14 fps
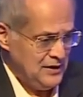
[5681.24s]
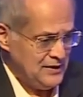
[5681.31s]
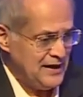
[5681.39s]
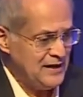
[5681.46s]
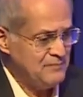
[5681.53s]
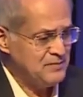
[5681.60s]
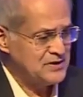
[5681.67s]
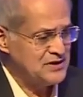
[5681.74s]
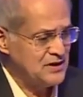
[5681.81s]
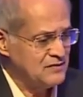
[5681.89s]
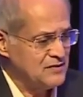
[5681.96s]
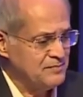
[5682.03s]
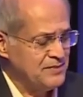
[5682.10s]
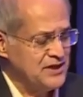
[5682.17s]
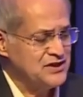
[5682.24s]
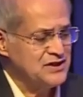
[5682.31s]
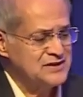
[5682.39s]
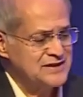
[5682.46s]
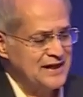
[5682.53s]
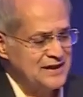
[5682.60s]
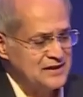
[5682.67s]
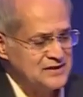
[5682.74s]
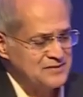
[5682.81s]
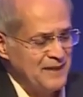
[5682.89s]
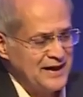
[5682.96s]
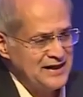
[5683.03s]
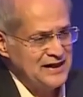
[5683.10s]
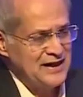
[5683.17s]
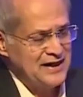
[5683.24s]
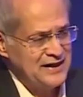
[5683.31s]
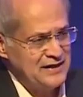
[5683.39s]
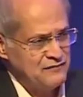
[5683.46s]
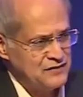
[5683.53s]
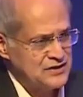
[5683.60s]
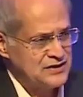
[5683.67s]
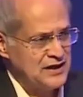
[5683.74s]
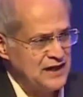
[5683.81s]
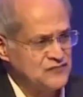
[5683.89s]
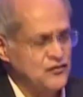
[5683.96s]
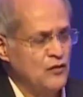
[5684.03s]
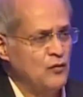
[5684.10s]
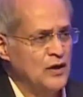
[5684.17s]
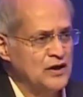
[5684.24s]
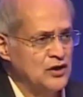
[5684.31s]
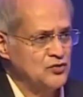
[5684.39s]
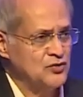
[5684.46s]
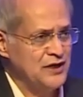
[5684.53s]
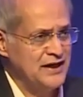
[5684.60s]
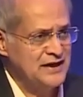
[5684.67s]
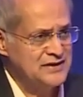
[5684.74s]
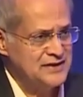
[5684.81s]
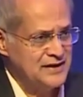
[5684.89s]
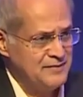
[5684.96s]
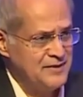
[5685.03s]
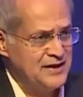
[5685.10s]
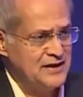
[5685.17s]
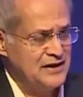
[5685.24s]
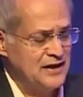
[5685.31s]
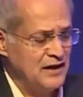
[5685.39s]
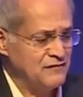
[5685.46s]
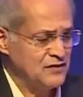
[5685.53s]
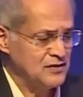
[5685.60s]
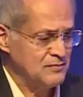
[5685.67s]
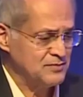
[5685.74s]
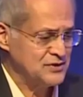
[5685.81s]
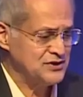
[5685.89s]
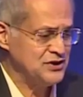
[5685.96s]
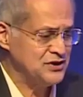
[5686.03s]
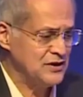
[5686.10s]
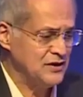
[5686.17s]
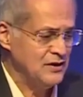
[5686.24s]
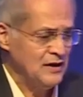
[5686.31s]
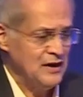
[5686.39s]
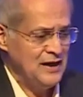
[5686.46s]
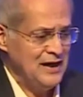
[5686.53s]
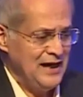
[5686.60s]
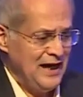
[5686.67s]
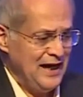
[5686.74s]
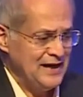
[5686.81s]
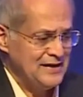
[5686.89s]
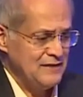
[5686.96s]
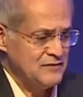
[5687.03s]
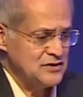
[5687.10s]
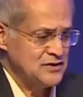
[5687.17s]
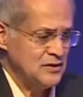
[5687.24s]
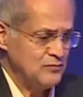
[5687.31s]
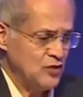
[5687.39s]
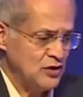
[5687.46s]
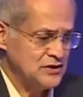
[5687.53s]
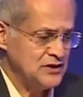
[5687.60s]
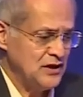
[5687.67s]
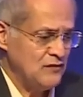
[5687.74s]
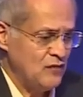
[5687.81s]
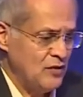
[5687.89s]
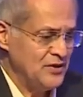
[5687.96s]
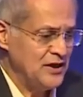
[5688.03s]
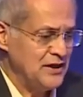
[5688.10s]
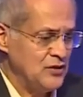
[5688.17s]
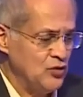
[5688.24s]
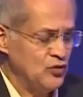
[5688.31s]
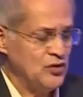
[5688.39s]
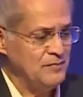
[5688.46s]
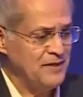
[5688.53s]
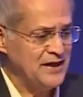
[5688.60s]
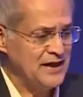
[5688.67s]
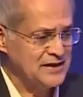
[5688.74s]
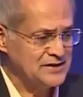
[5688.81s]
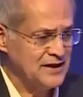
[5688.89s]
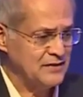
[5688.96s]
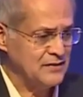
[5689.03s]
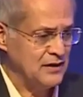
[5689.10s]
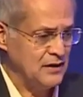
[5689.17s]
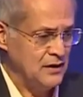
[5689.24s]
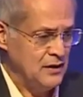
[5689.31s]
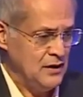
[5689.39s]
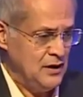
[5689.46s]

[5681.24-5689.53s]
10% of the patients get a spinal headache, which lasts for 1 or 2 days immediately after the procedure. And there was some nausea, vomiting, local pain, etc.